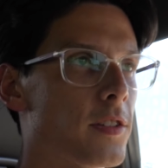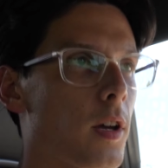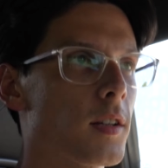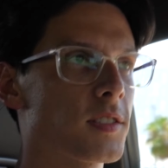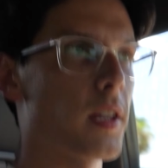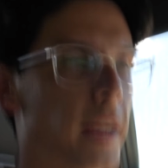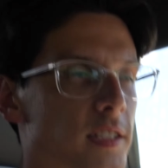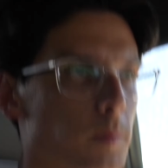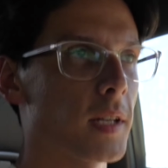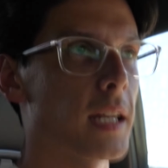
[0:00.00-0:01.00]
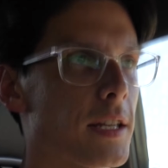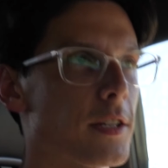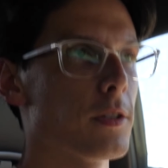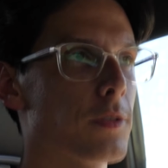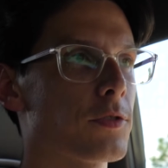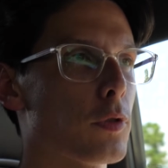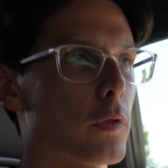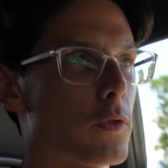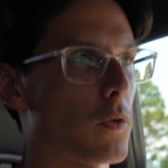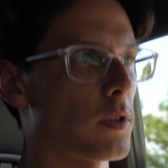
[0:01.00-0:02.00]
does take some getting used to. Of
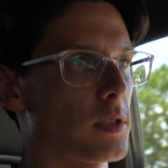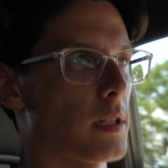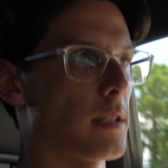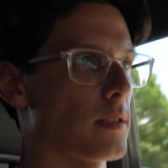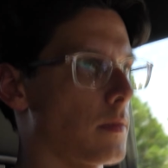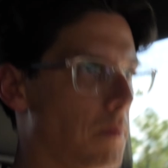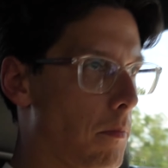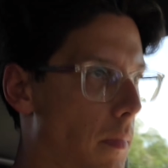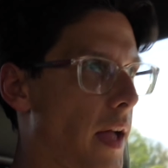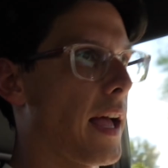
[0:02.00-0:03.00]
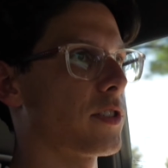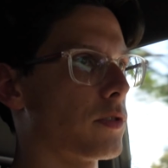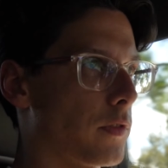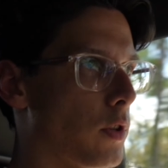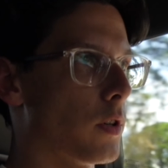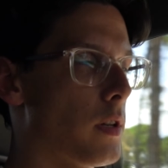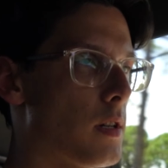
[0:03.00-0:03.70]
course, it is a massive hood.